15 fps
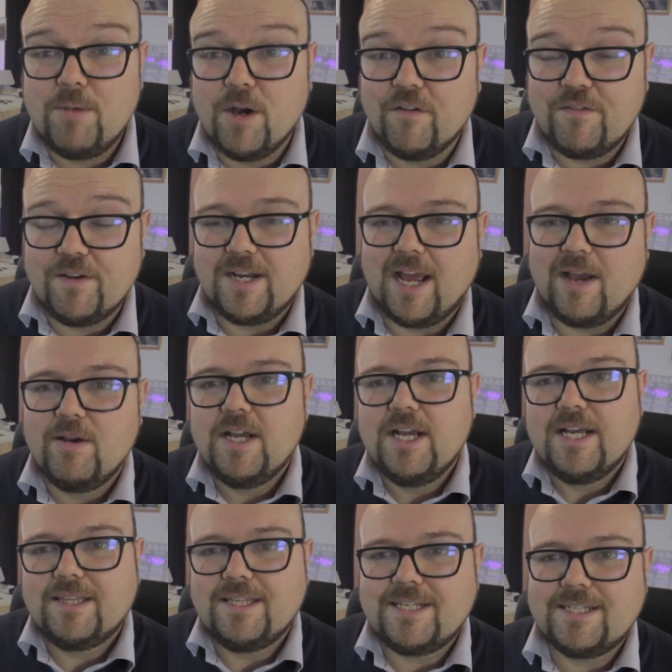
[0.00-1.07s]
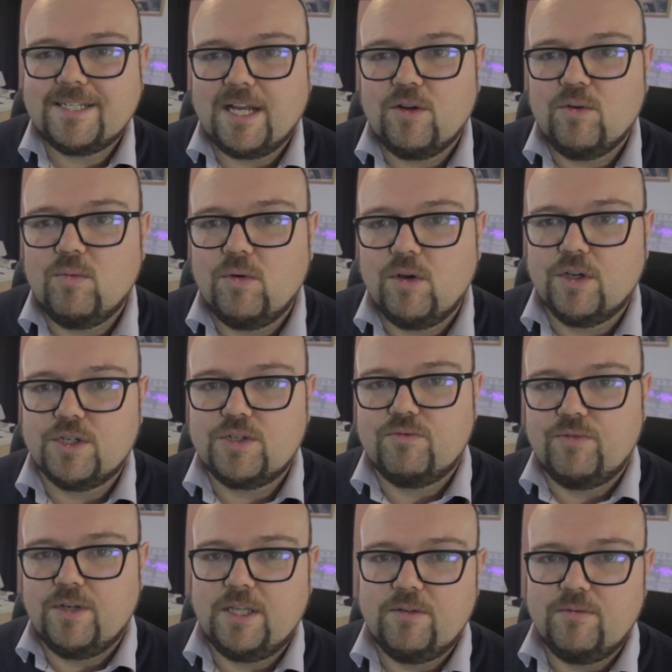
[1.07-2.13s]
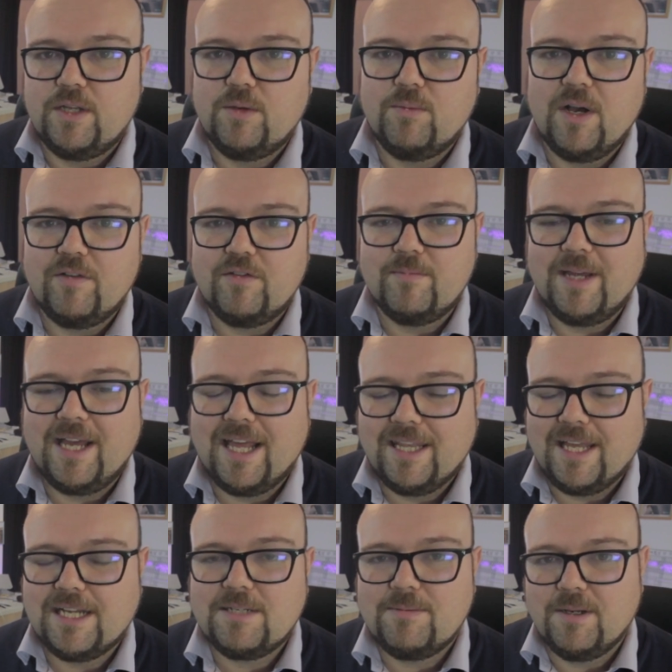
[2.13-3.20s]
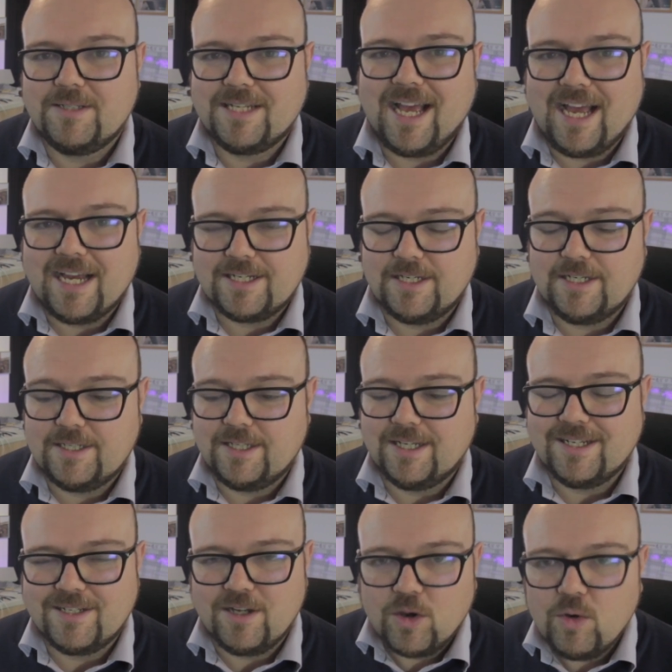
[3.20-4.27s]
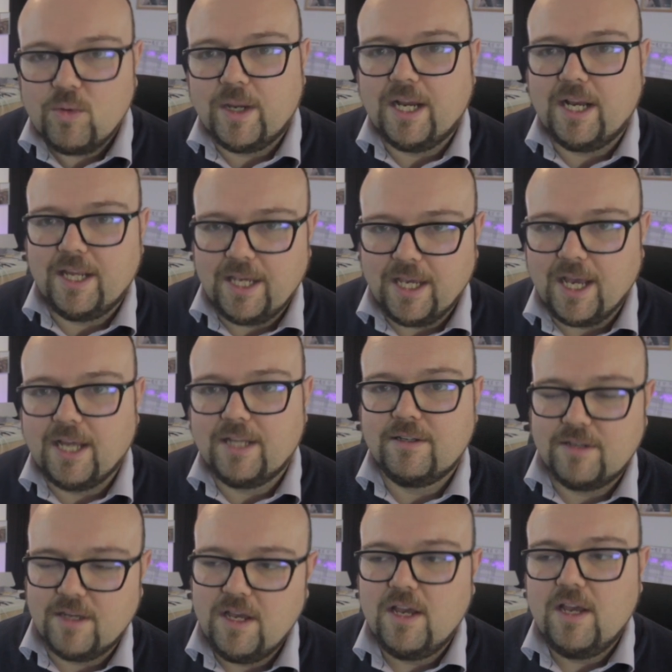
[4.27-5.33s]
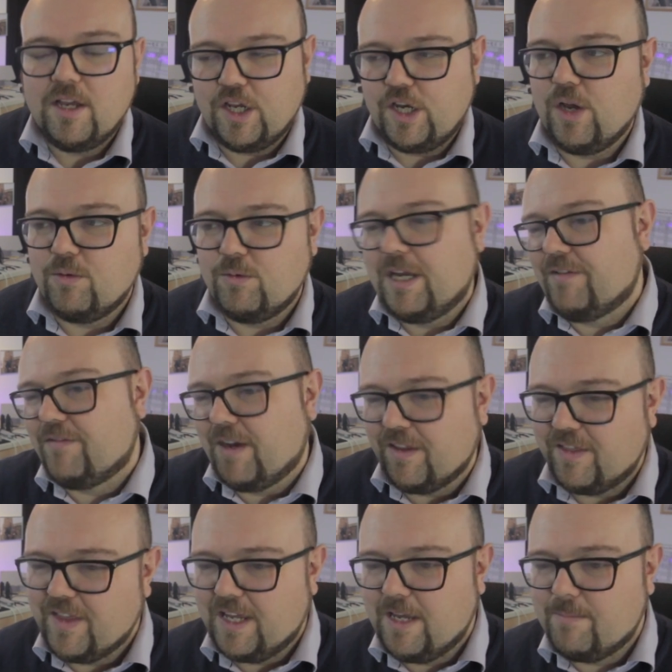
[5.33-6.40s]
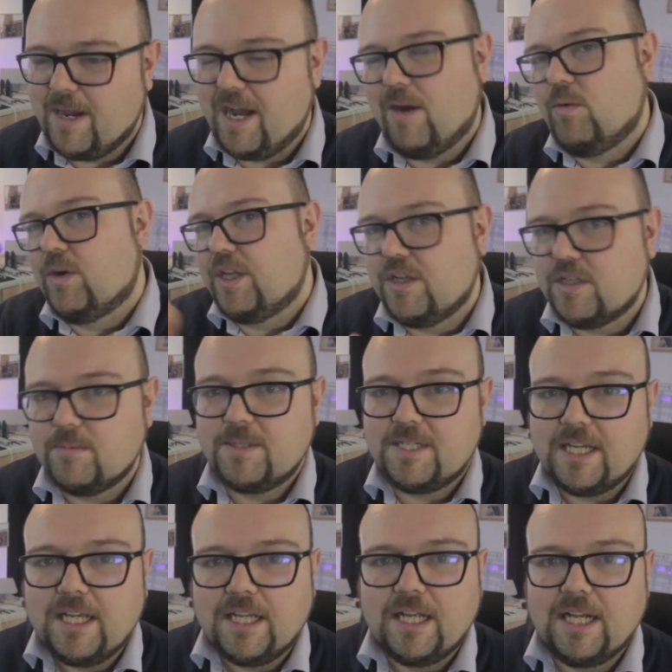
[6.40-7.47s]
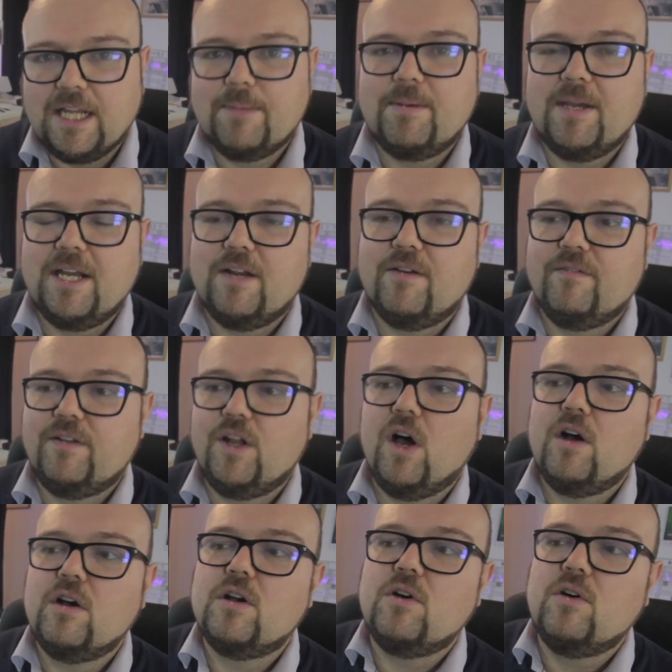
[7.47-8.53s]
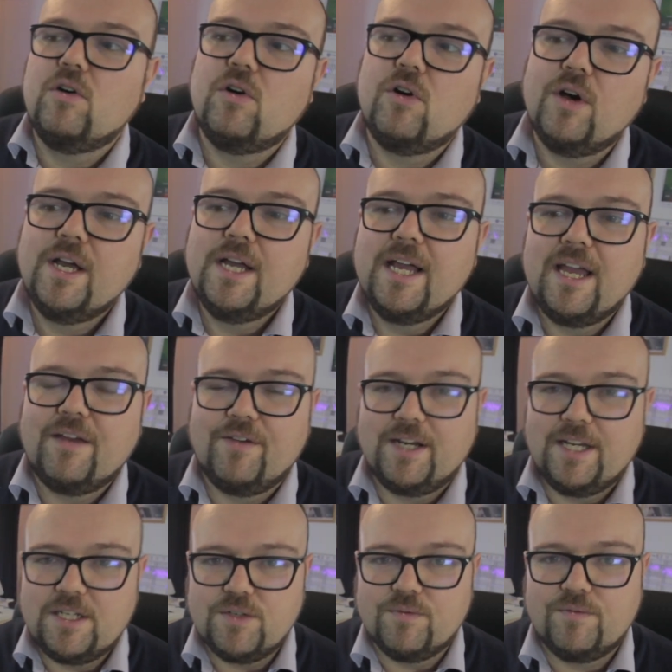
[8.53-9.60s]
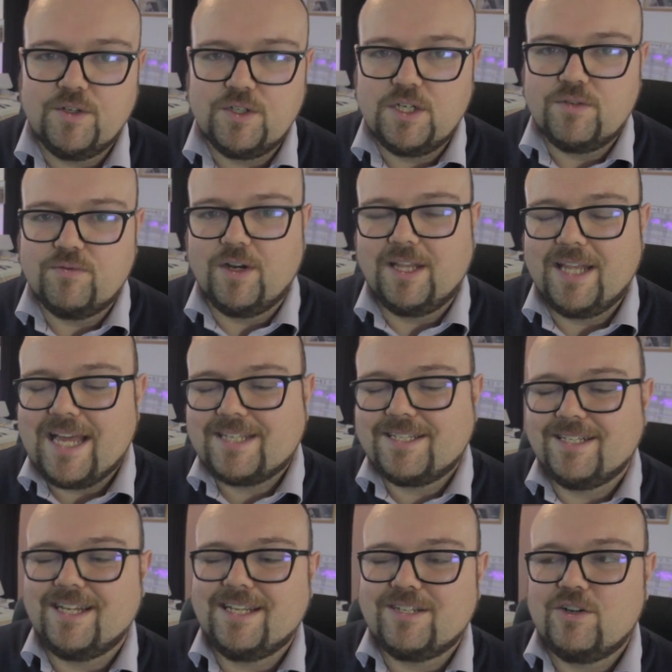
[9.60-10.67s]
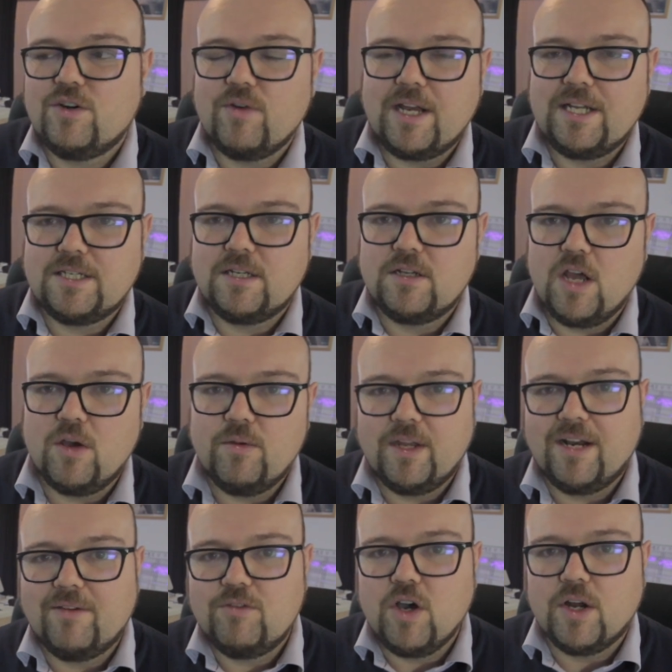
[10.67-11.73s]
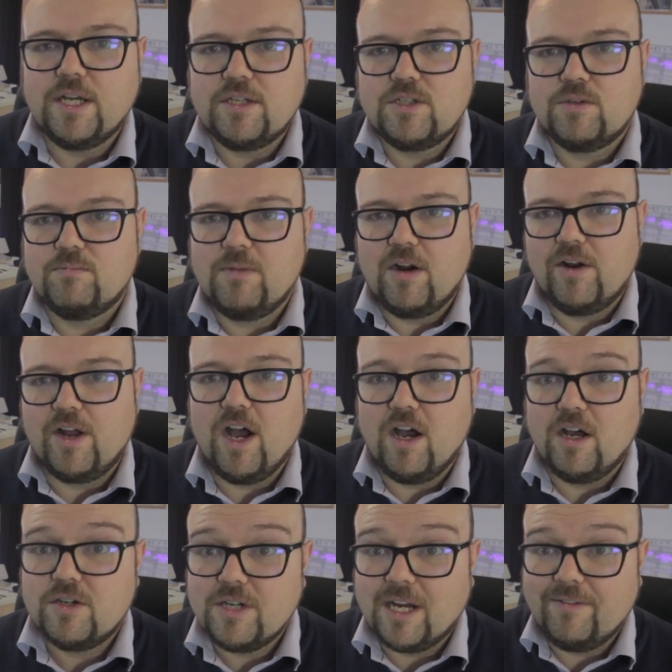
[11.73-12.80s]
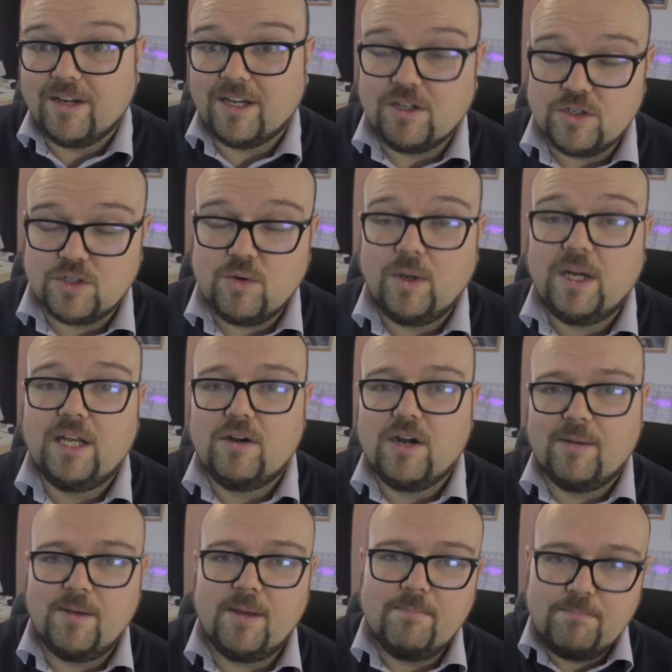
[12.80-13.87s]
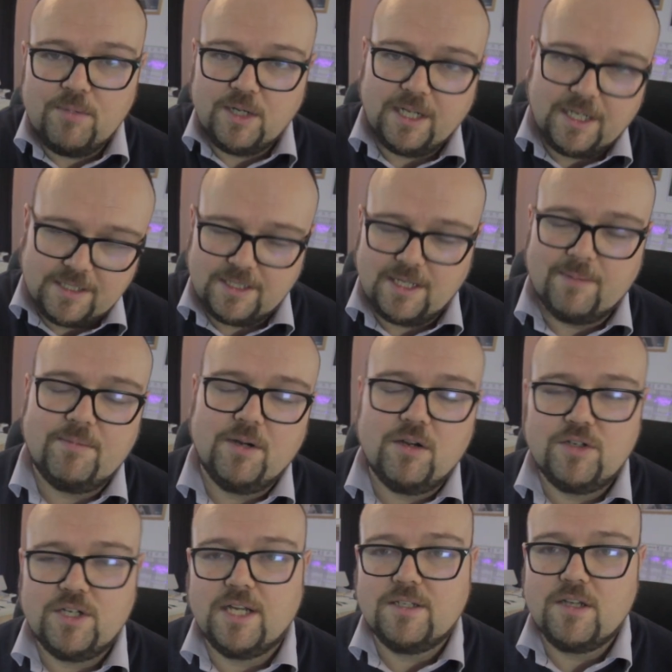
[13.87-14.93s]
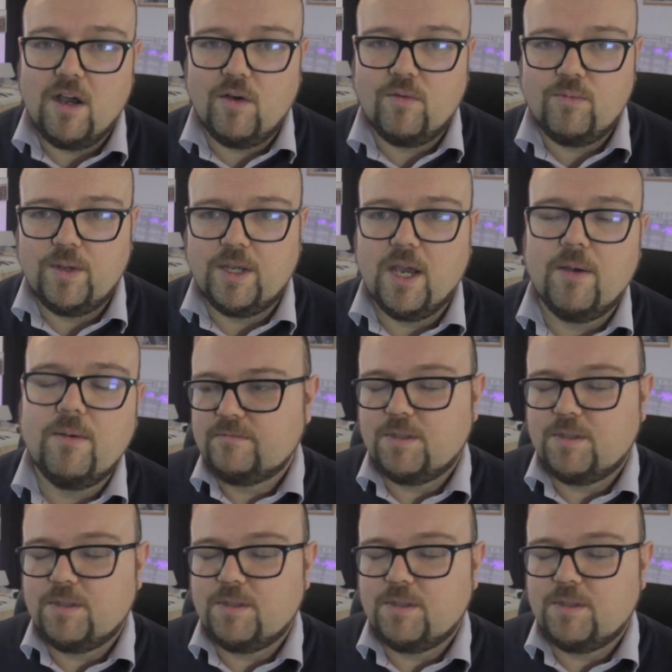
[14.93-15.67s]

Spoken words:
But for now, this setup works really, really well for me. I like to be able to access things quickly, and you know, if I think about I want to use a particular clip in a vlog, or if I need some footage for a lesson, it's great to know that I've got it somewhere on a hard drive. I can just quickly grab it, put it into that project, off we go.